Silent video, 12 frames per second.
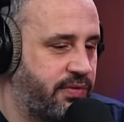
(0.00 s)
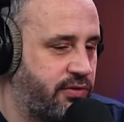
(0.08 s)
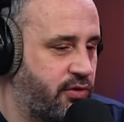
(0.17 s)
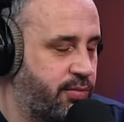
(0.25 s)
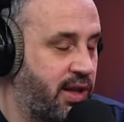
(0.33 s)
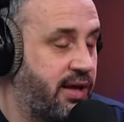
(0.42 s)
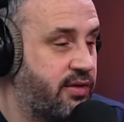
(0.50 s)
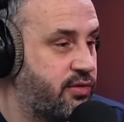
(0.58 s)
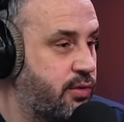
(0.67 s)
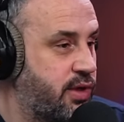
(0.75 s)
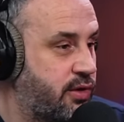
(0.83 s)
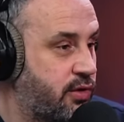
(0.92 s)
Just players
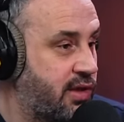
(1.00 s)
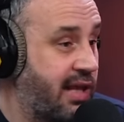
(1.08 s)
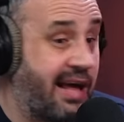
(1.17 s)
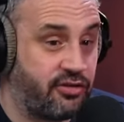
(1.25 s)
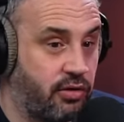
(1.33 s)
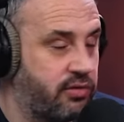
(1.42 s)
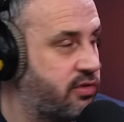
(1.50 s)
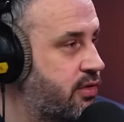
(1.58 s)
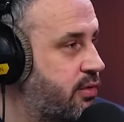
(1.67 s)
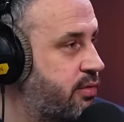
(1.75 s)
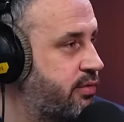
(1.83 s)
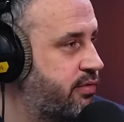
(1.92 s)
who you could latch
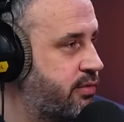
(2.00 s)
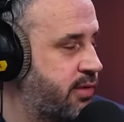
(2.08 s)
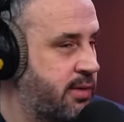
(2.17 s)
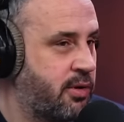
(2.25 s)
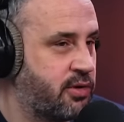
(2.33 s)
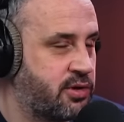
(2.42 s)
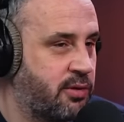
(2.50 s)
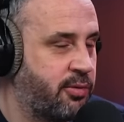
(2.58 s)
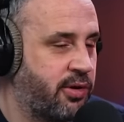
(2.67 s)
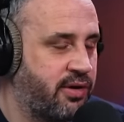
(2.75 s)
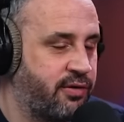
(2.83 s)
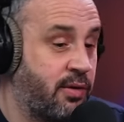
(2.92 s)
onto from an emotional
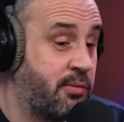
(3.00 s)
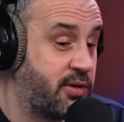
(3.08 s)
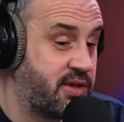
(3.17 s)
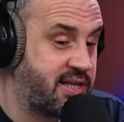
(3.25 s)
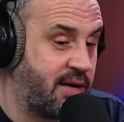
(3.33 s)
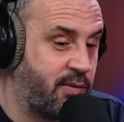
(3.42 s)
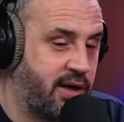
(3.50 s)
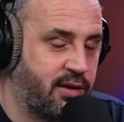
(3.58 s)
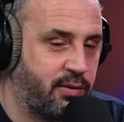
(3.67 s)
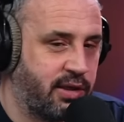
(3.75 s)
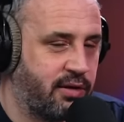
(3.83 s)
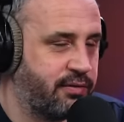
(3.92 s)
point of view, in much the same way
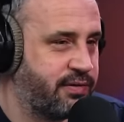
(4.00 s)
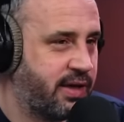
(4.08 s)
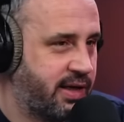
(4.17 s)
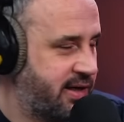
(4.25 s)
that we love